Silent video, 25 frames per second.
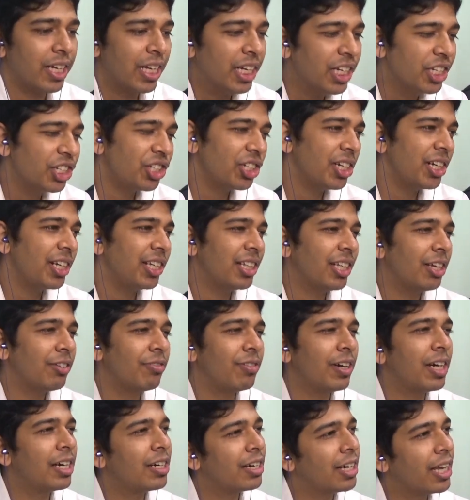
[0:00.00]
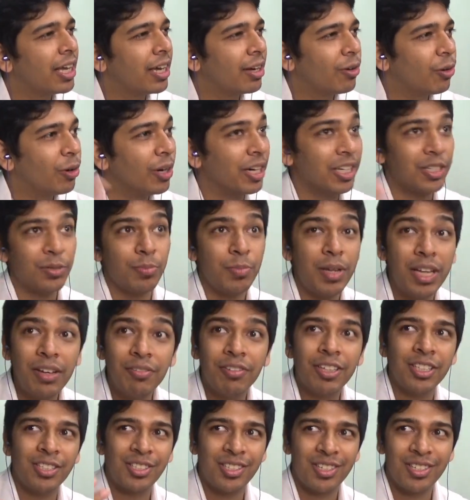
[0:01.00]
Initially, they felt like, oh, it's me
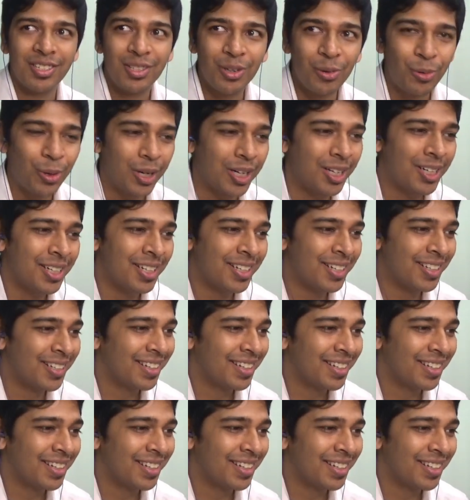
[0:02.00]
versus the world.